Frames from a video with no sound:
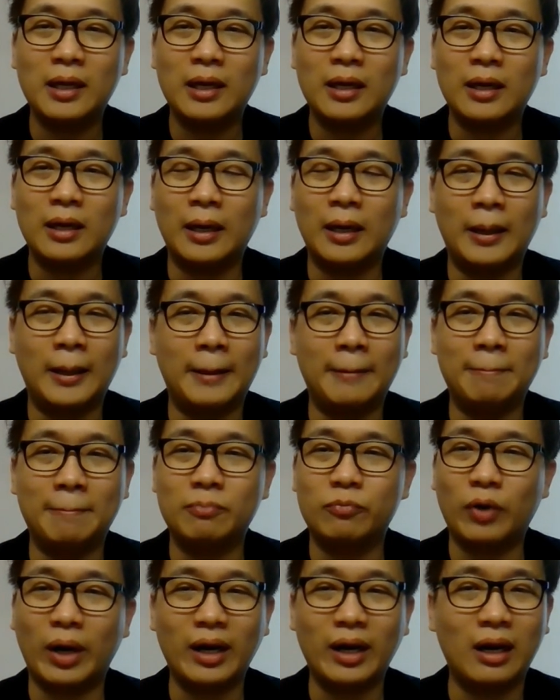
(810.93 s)
Yeah.
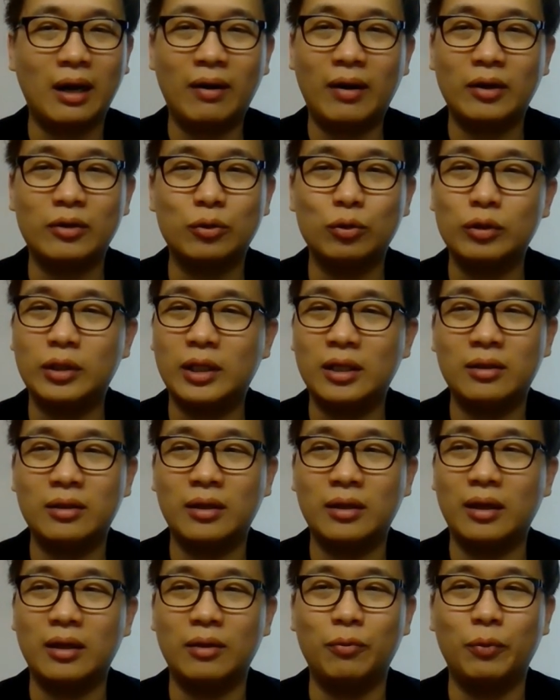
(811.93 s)
Right now, I don't
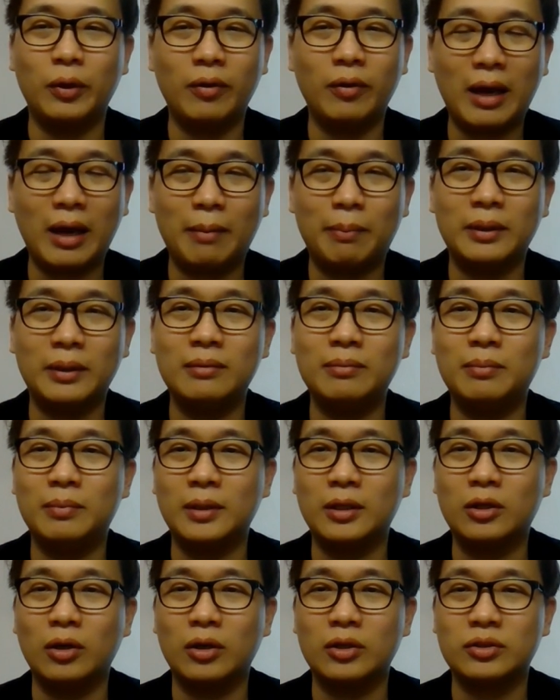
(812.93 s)
think it will happen
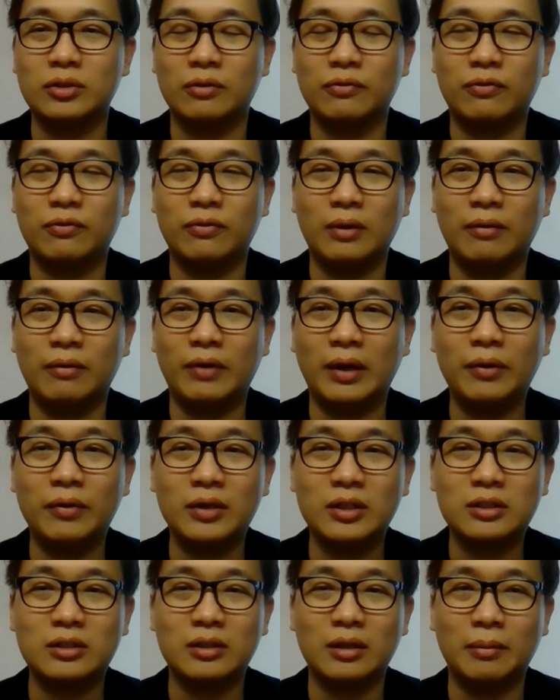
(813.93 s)
because of
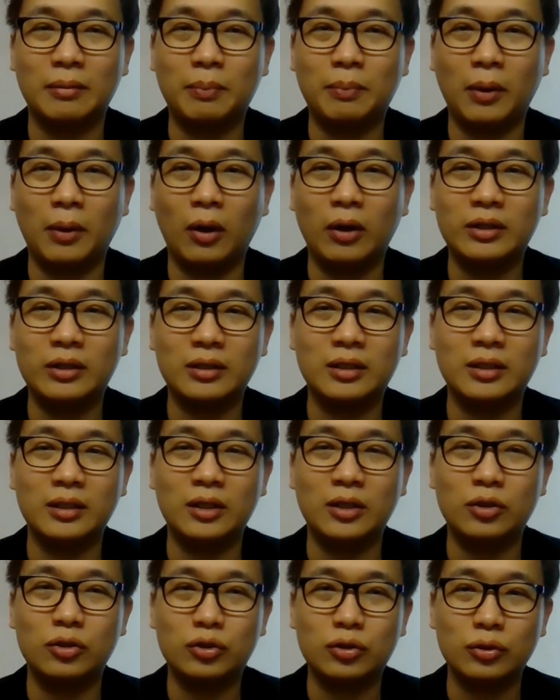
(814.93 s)
various political
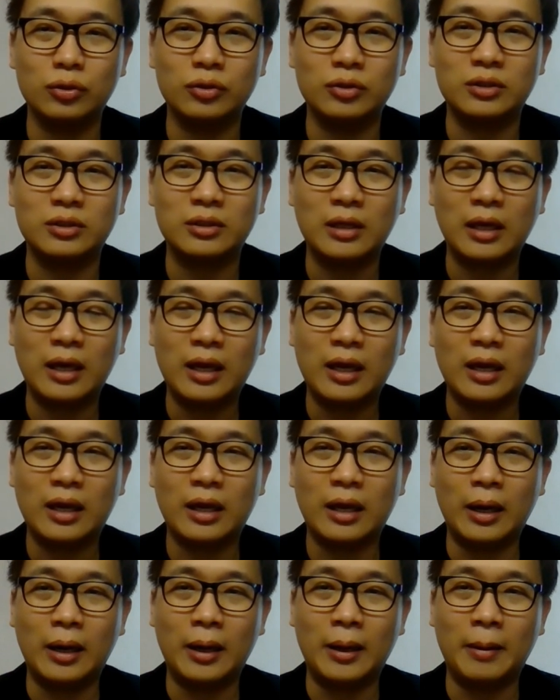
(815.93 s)
issues
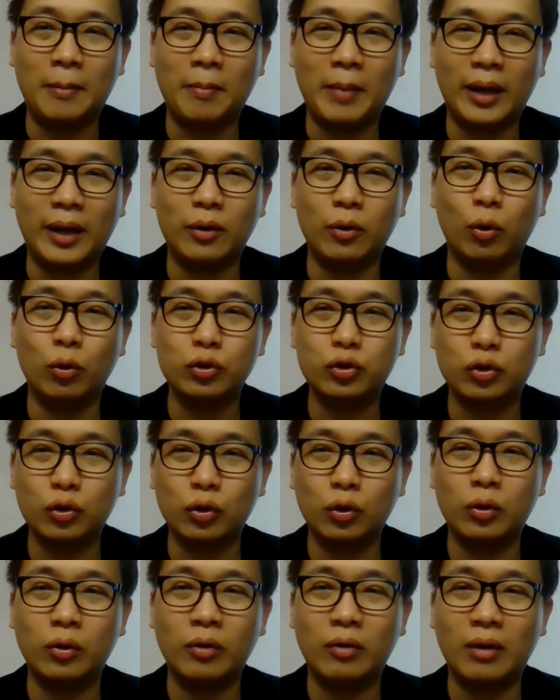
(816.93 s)
and
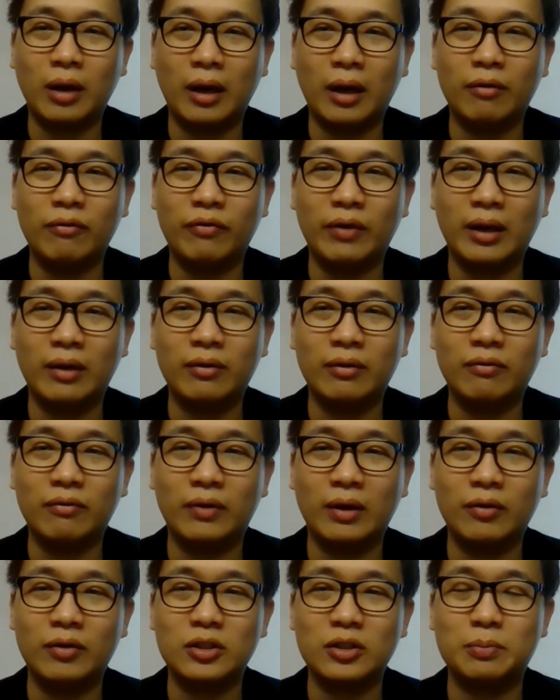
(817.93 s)
also
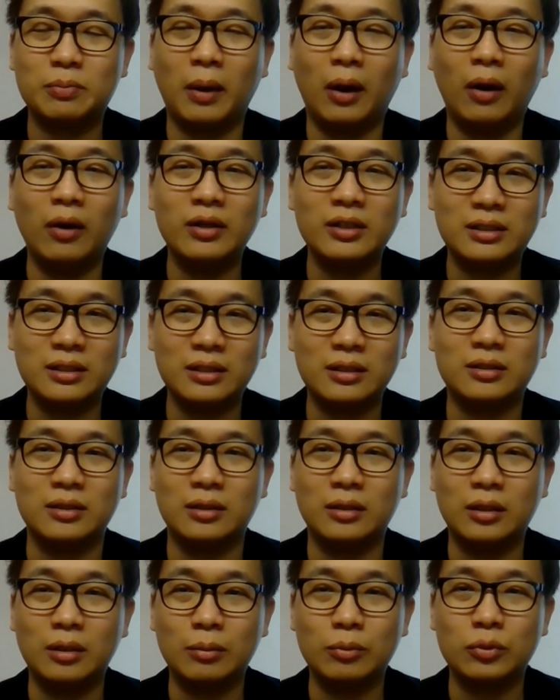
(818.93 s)
various policies
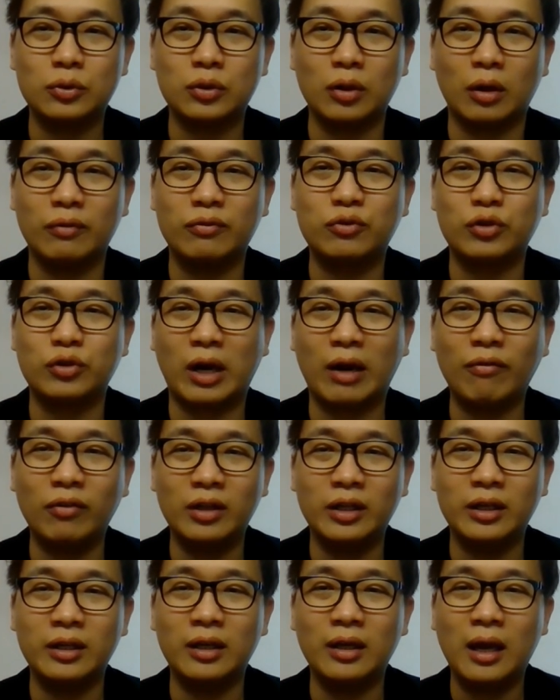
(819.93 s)
in terms of
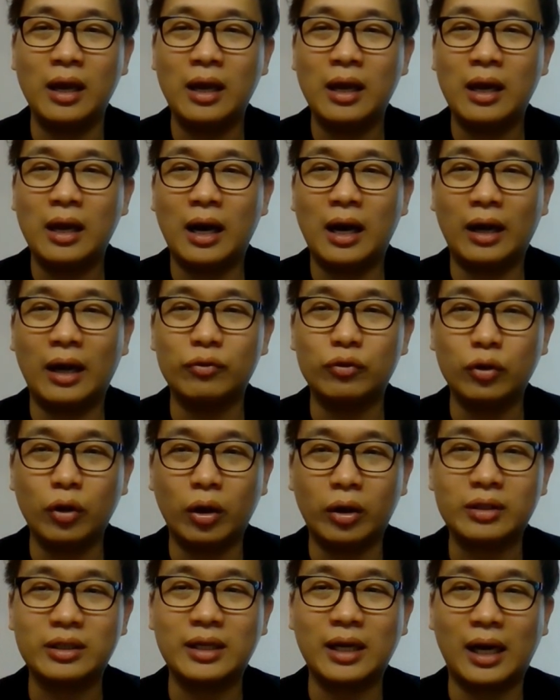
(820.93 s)
traveling are
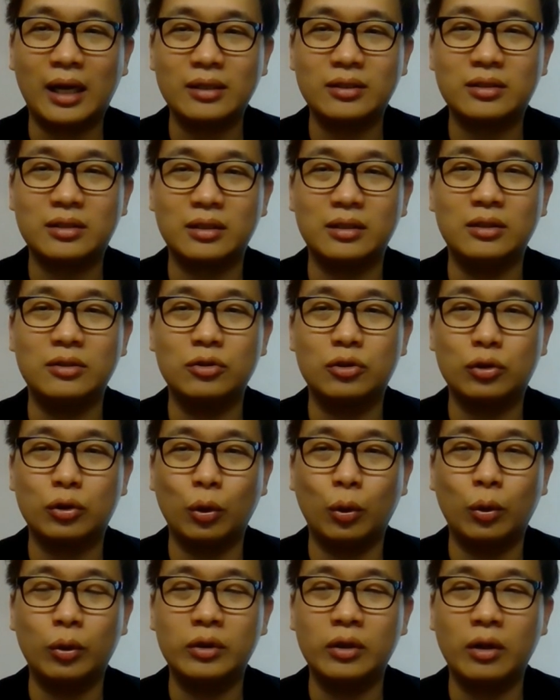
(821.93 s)
not cast in
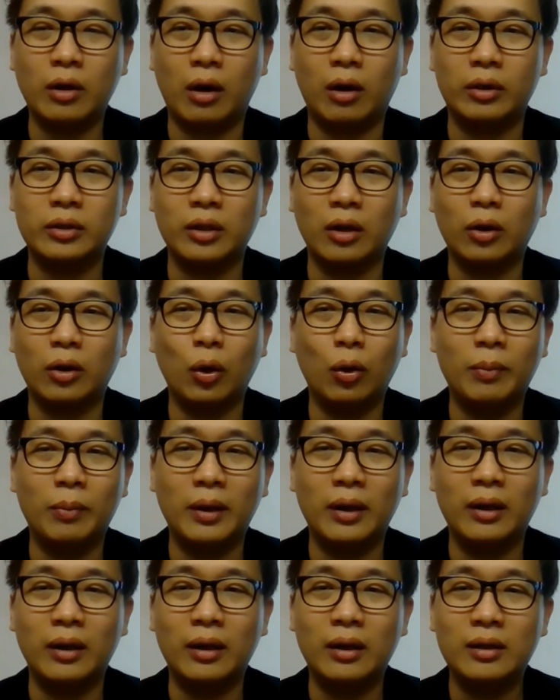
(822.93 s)
stone on the
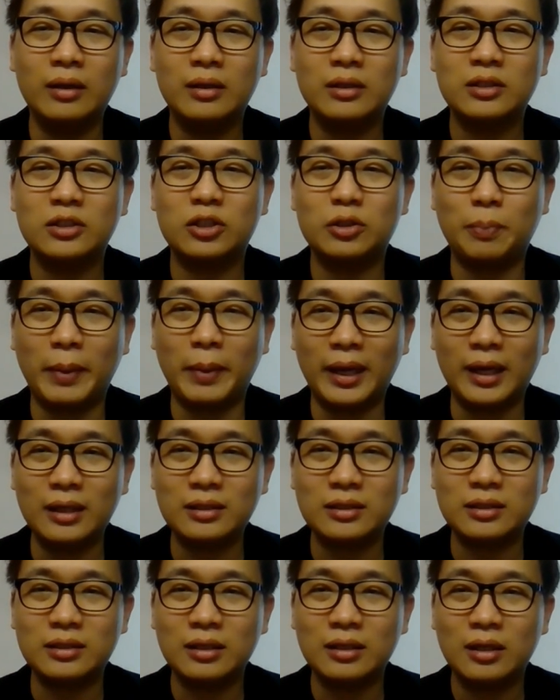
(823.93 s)
global
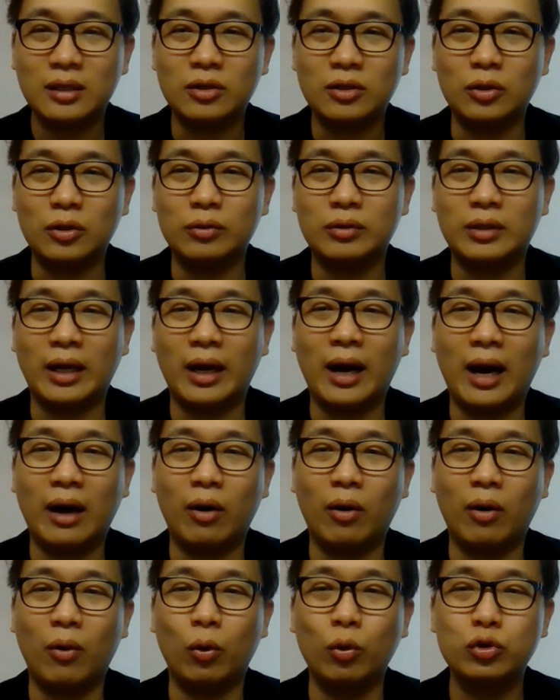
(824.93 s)
space. You know, there
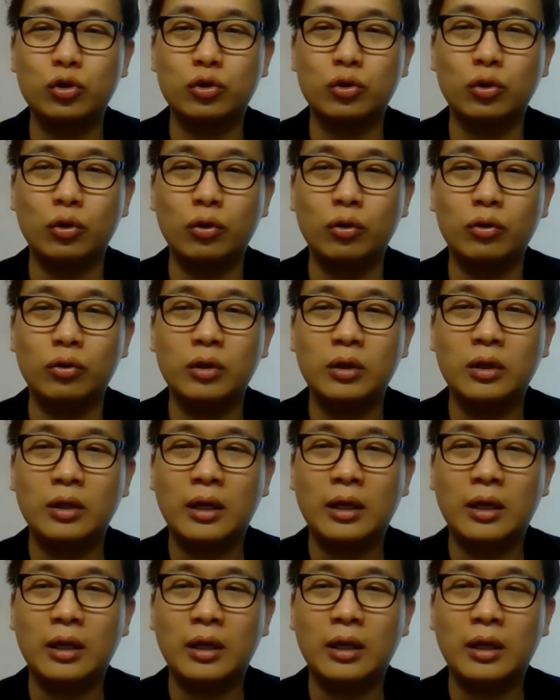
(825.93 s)
are also